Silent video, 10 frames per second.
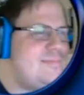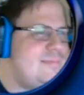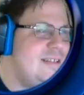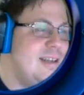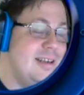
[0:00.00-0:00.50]

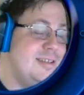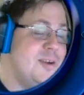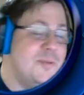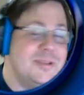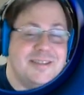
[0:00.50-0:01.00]
There is
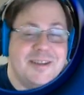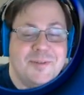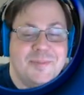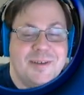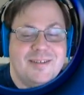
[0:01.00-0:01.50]
always another
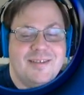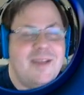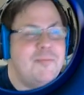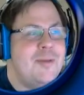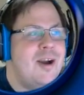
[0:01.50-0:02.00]
meal.
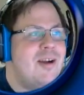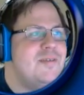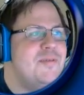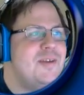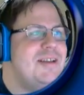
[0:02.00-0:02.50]
And we are at the
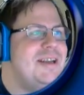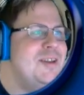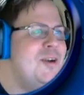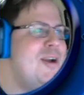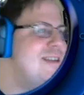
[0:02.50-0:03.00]
filling in the
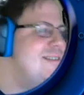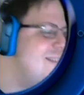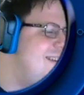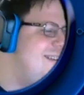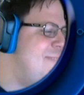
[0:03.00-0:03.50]
cracks
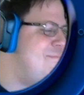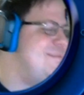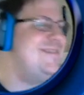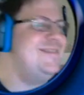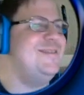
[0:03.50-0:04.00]

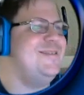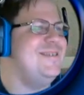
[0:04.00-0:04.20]
episode.